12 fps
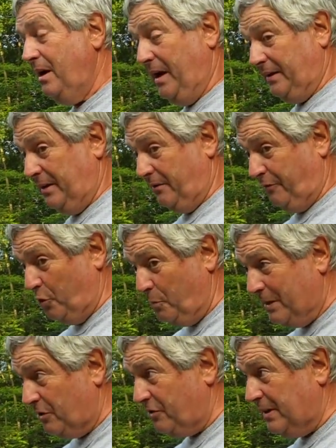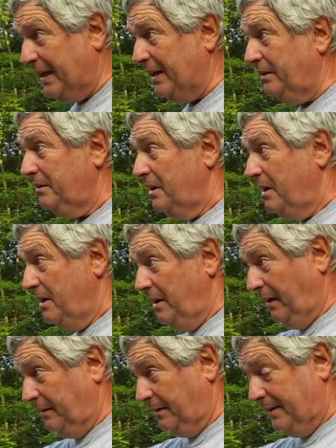And then a few minutes later,
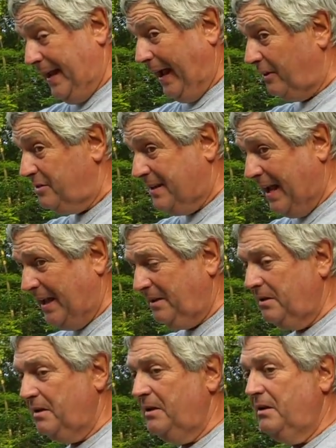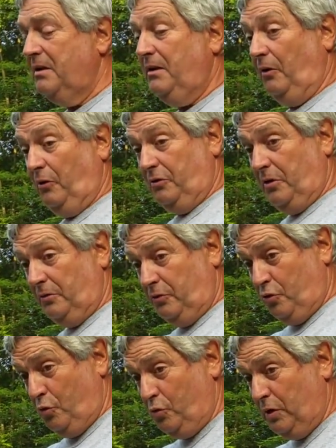in the next tent,
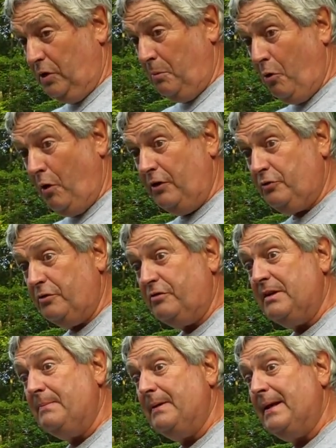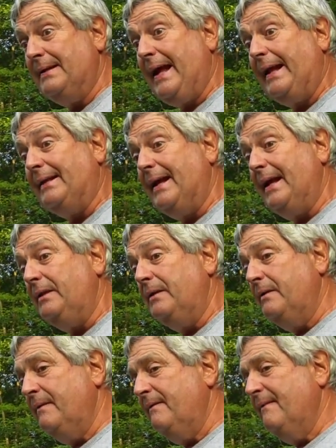two little boys were sleeping in that tent.
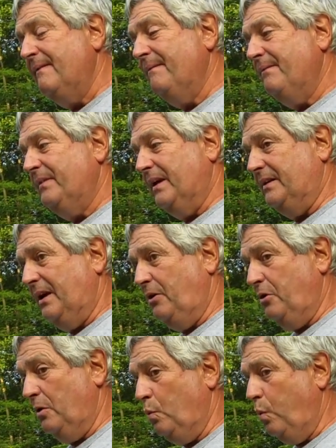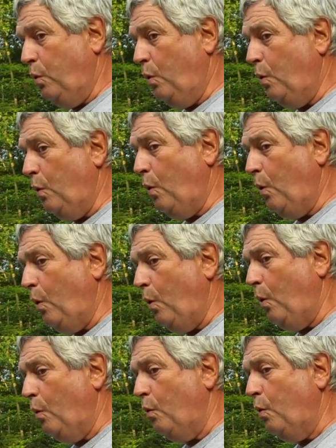And they heard,
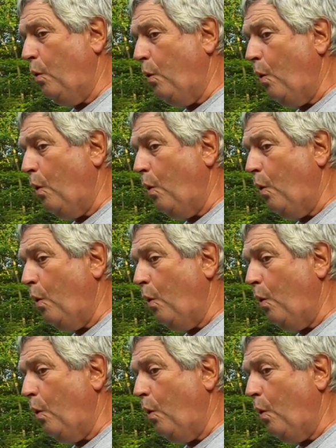woo,